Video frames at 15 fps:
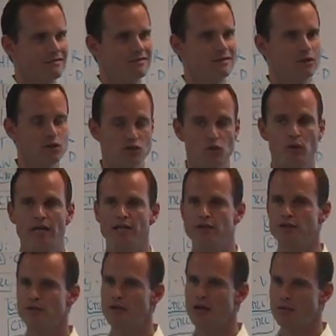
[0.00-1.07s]
There is a way to
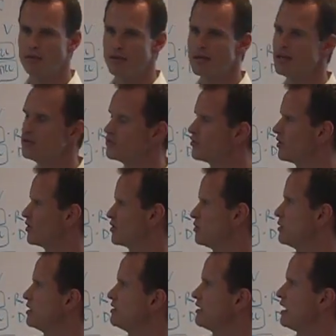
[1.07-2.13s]
do that with keystrokes,
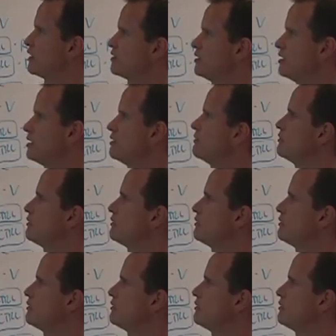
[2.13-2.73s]
but it's actually,